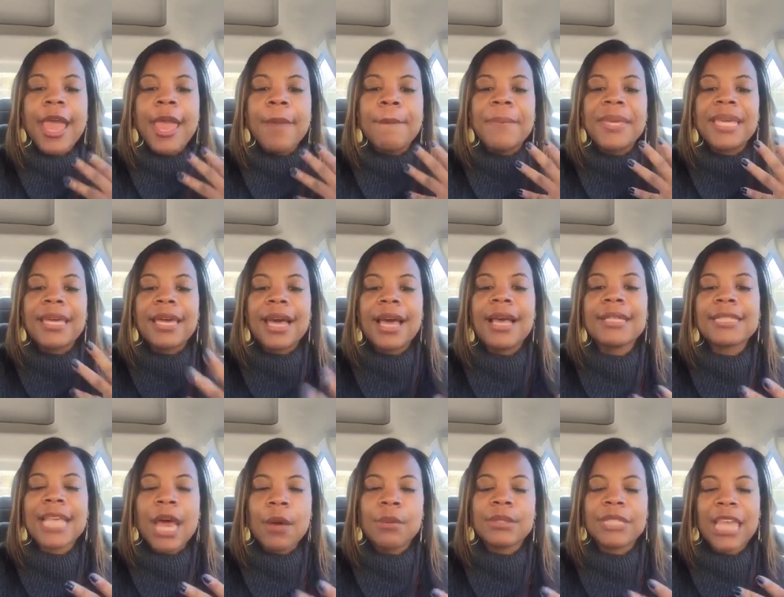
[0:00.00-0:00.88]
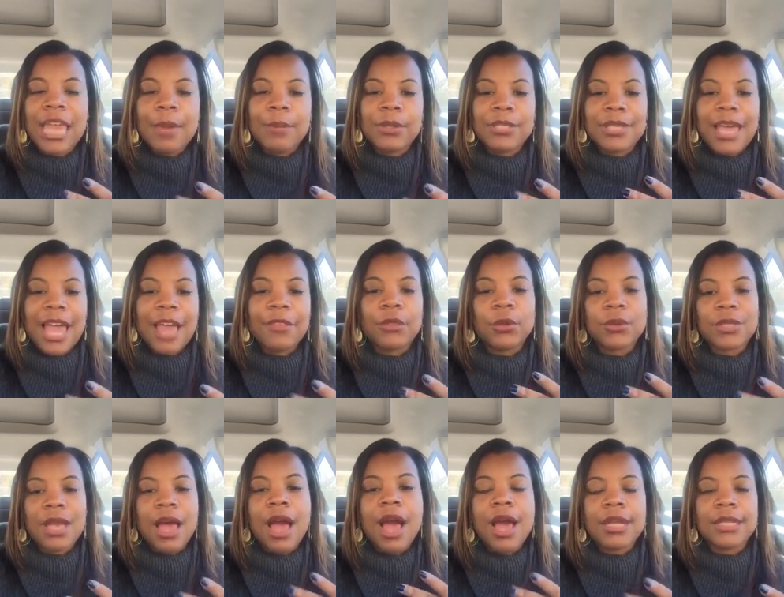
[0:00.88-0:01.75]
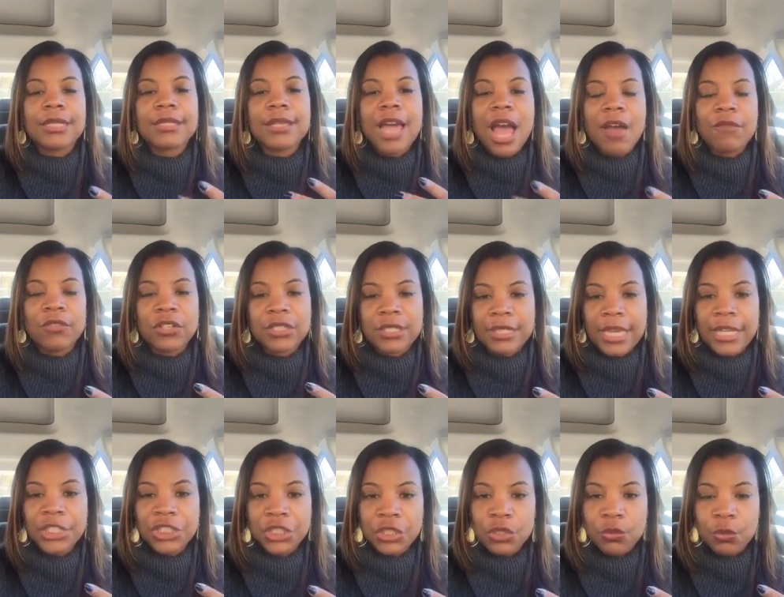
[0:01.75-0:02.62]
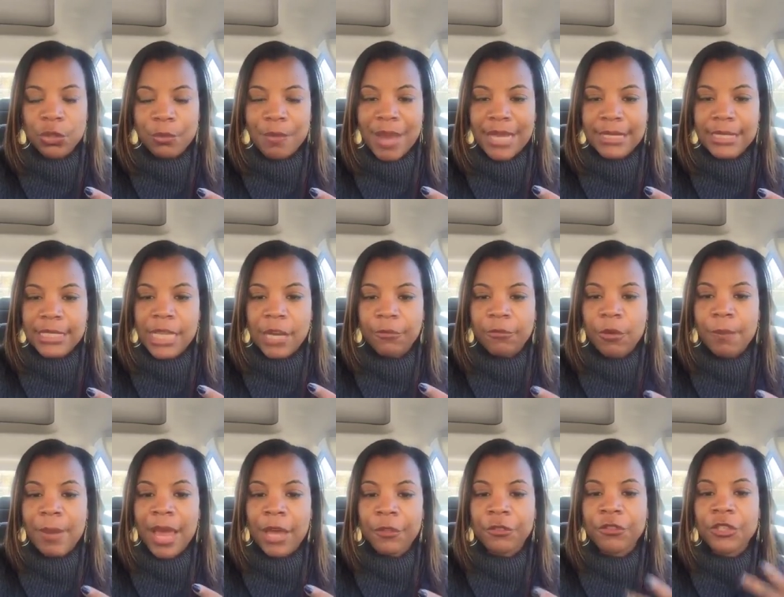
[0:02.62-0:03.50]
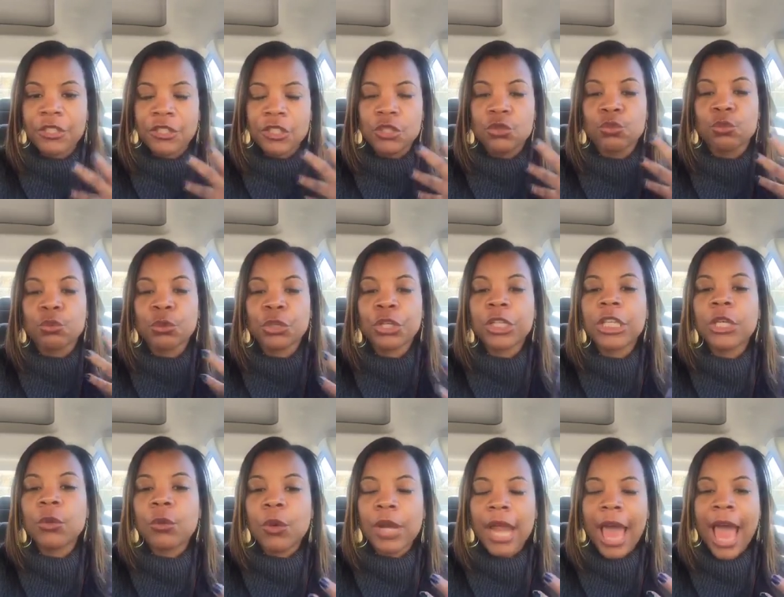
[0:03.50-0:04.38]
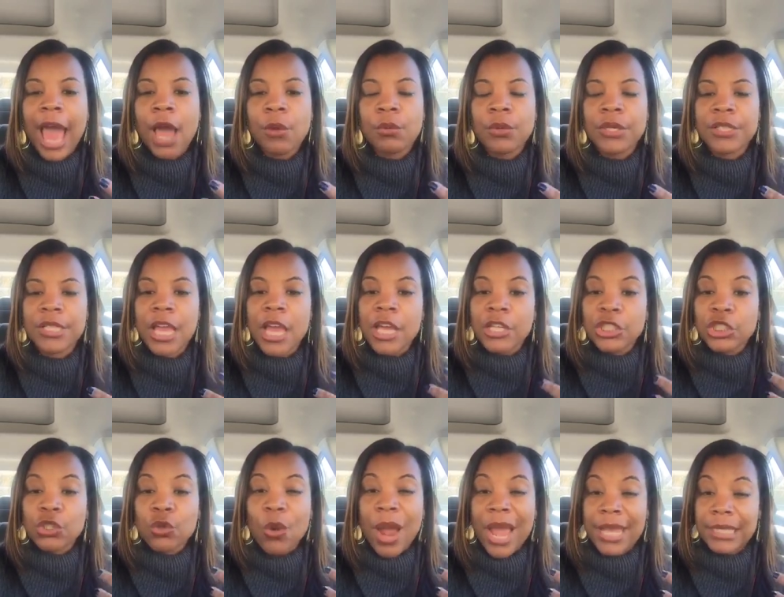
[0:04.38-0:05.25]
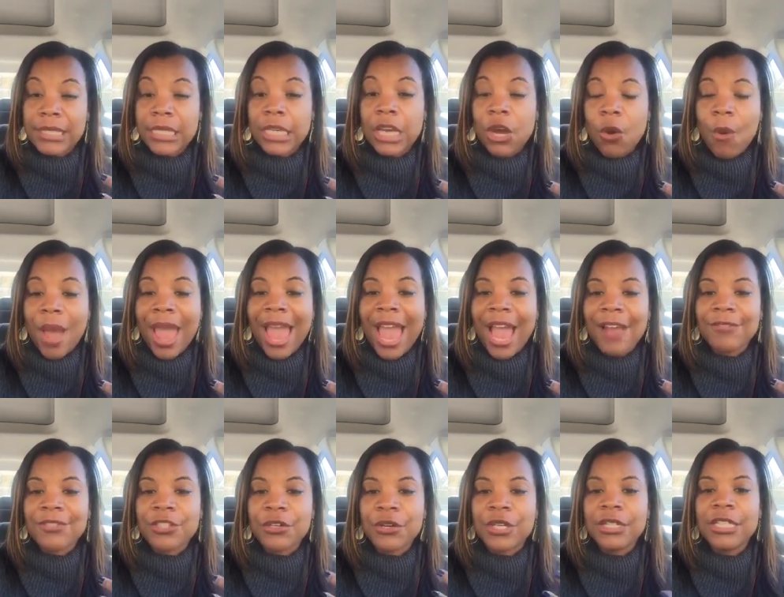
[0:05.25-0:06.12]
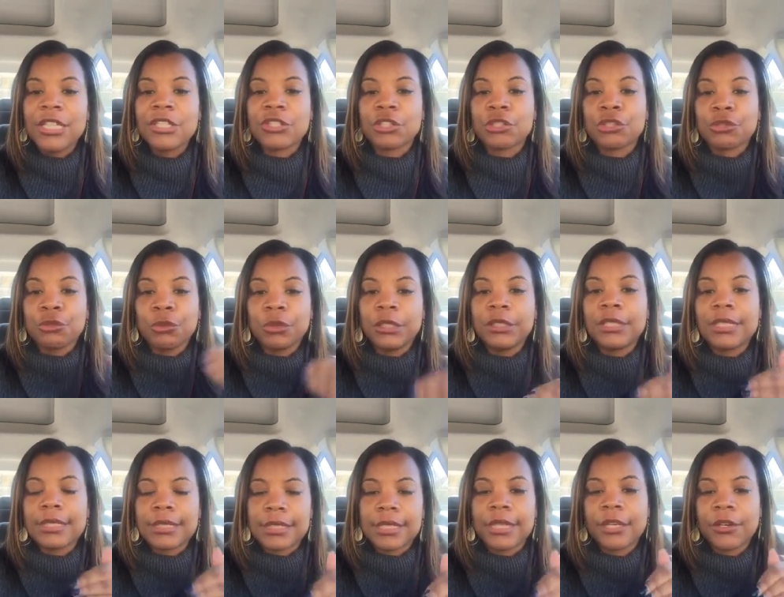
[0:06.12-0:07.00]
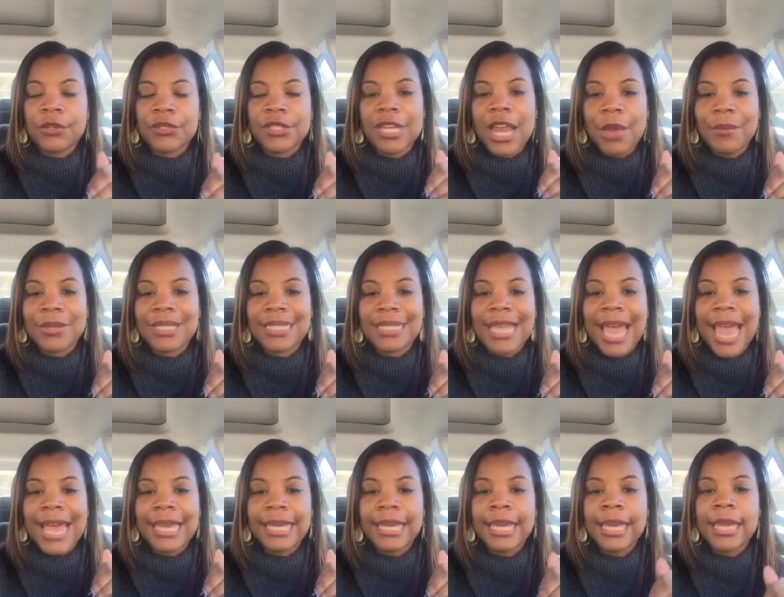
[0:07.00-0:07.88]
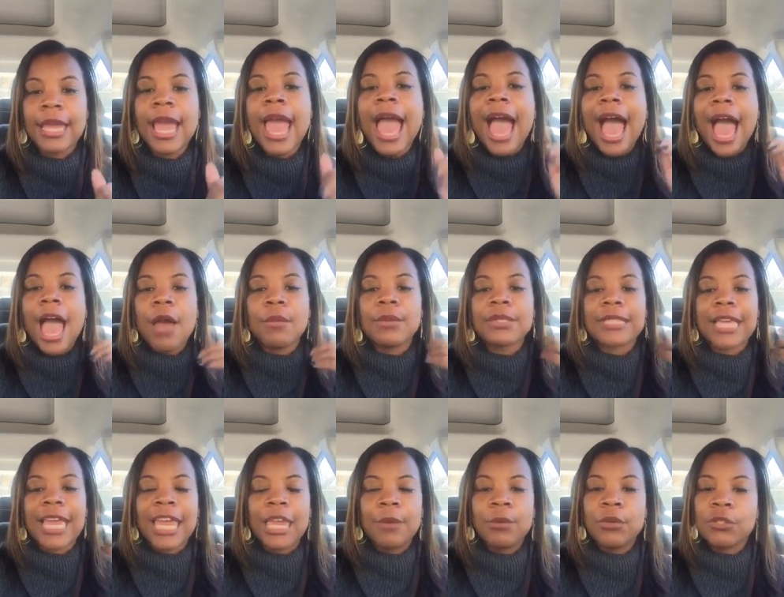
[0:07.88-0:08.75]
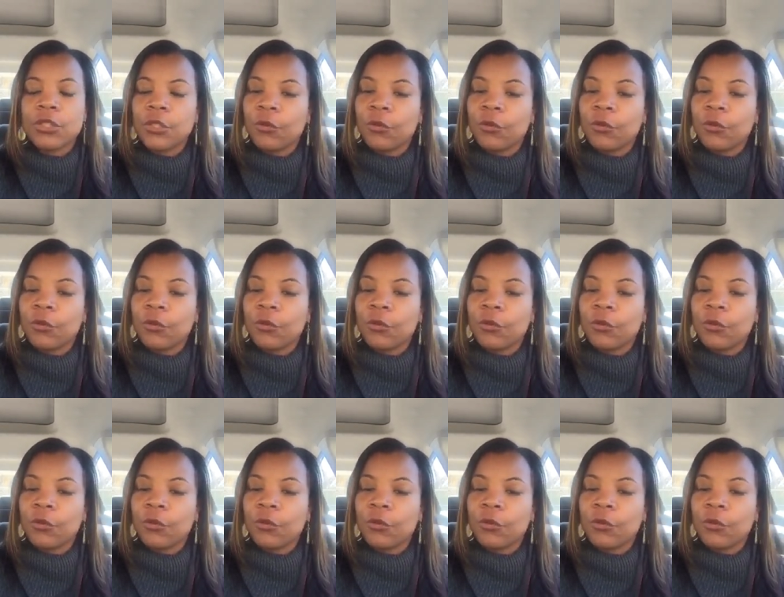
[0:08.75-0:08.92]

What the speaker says: And because I was able to have those honest conversations with myself about this is really what I was trying to go after, and these are truly the skills that I was lacking, I was able